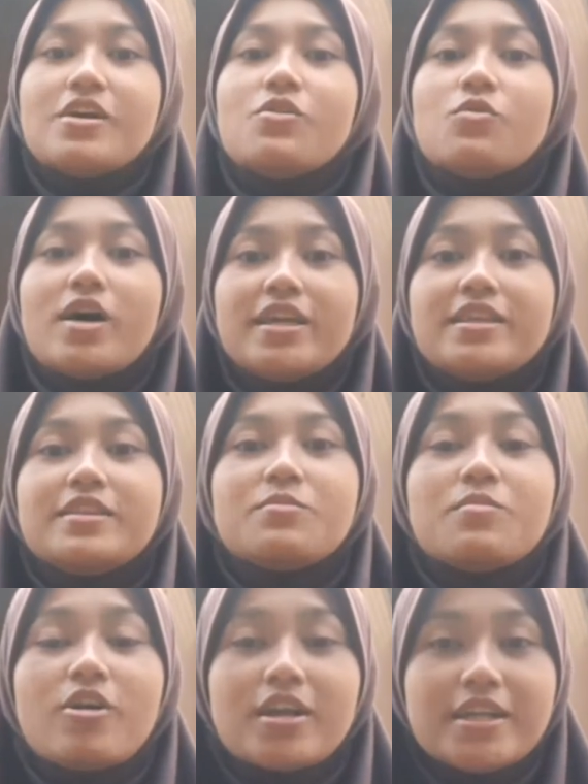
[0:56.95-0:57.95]
Why in the
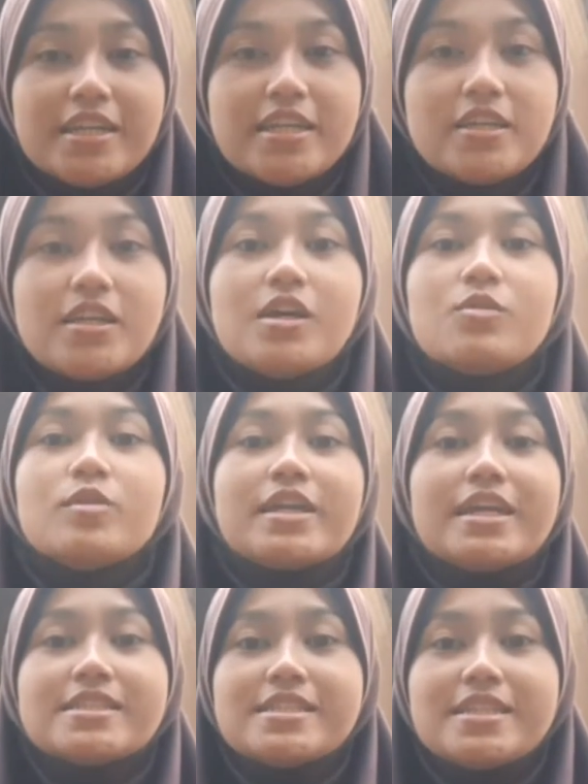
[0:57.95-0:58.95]
morning we
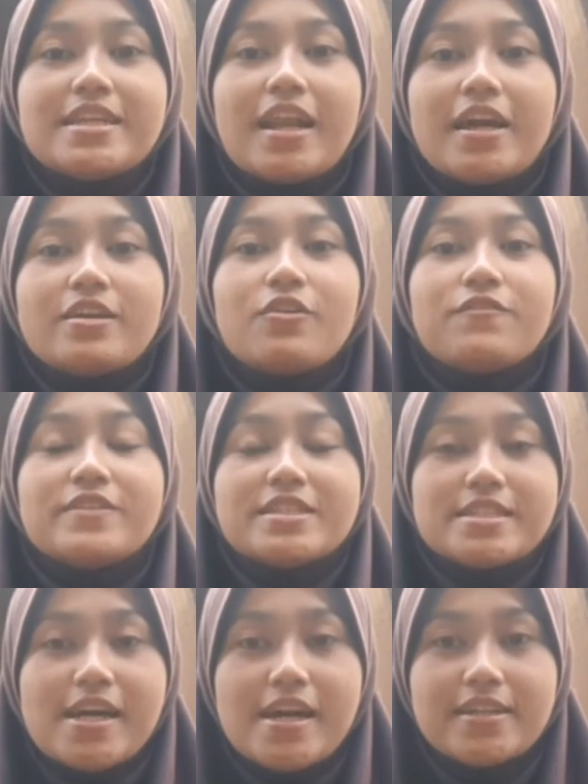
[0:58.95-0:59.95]
can see the light of the
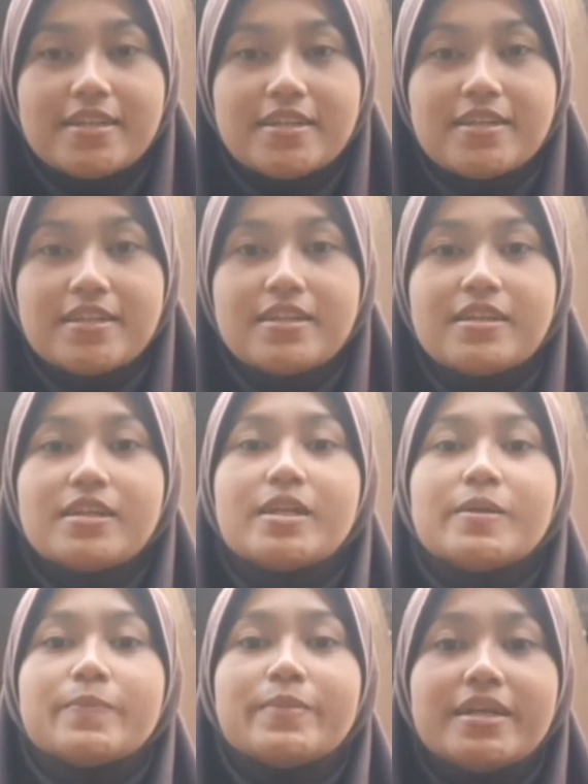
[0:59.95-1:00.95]
sun,
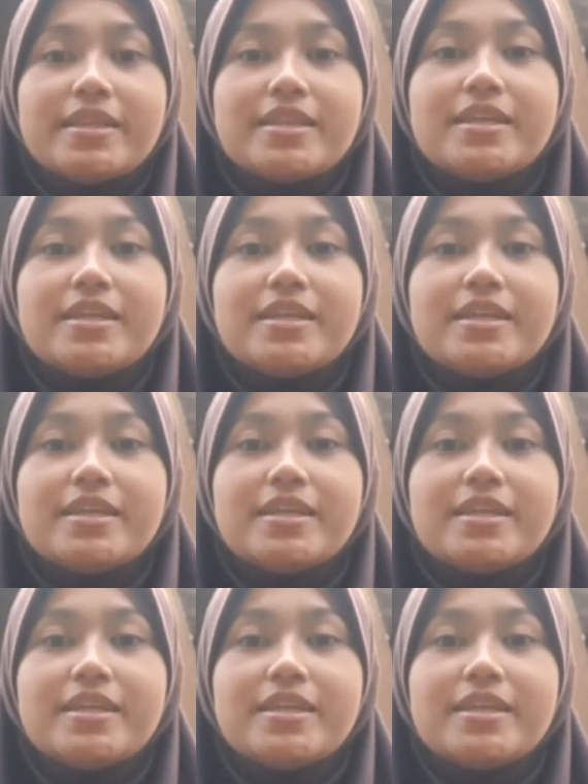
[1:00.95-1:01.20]
but